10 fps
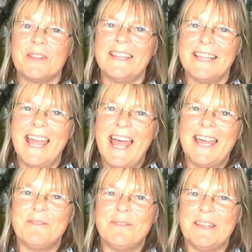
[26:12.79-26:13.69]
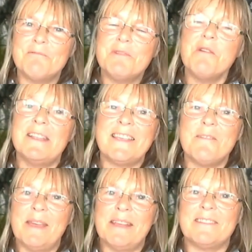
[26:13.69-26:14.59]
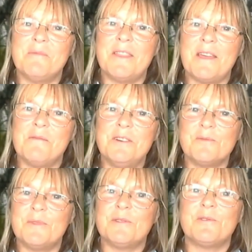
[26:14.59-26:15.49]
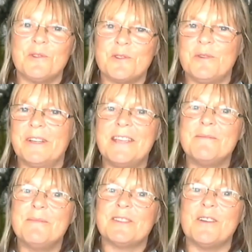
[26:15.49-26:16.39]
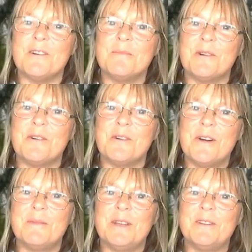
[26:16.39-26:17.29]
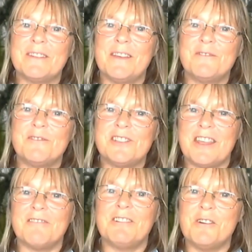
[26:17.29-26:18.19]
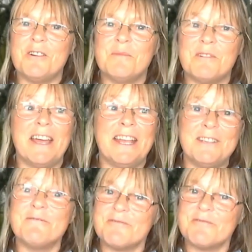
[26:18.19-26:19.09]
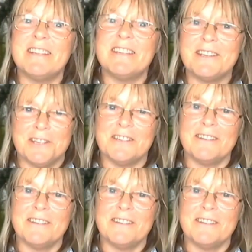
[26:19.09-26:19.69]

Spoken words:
And I'm thinking, no, let's get back to where that was. We all talked to our neighbours a lot more and we looked after each other a lot more, and it was really good.